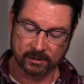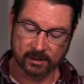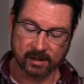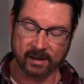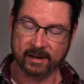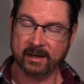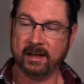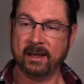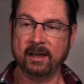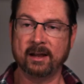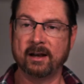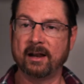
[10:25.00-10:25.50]
I
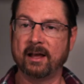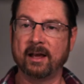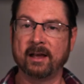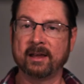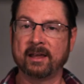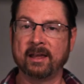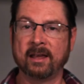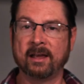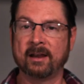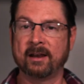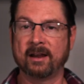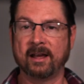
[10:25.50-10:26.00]

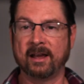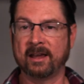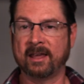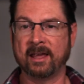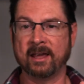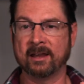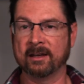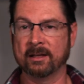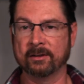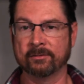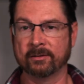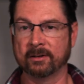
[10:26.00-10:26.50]

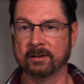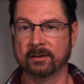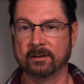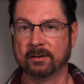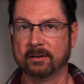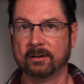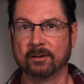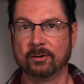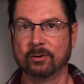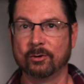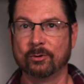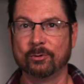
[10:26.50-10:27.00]
can't even.
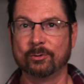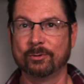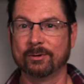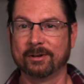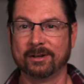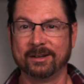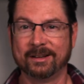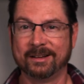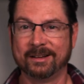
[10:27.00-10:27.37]
Who?